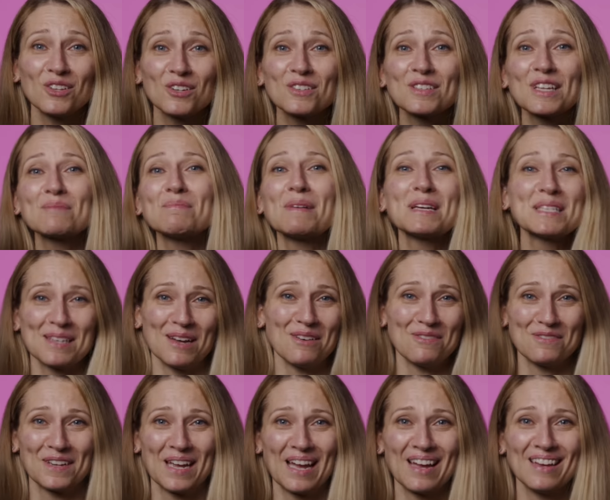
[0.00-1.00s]
look like
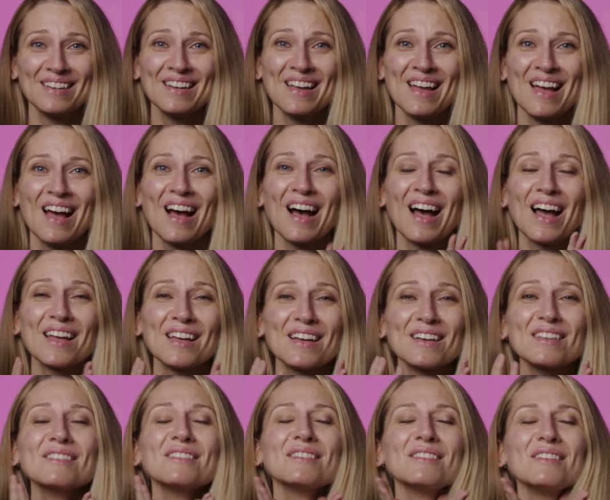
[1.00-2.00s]
myself again.
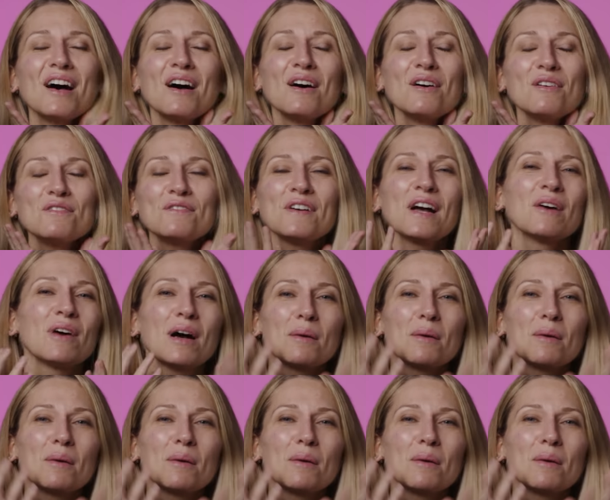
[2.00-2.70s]
I love how